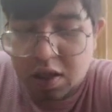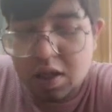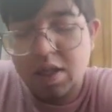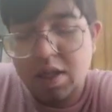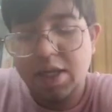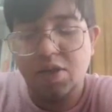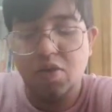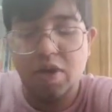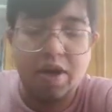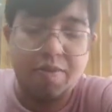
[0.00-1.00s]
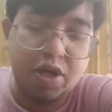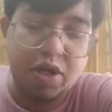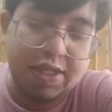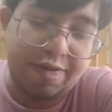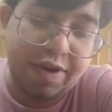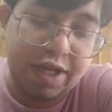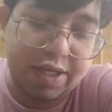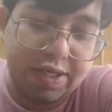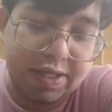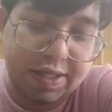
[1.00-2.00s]
There is no rigor mortis after
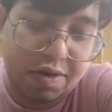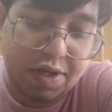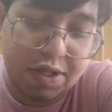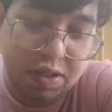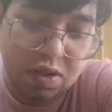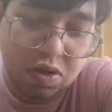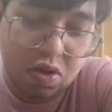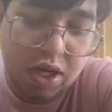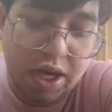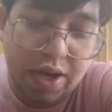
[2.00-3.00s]
36 hours. Okay.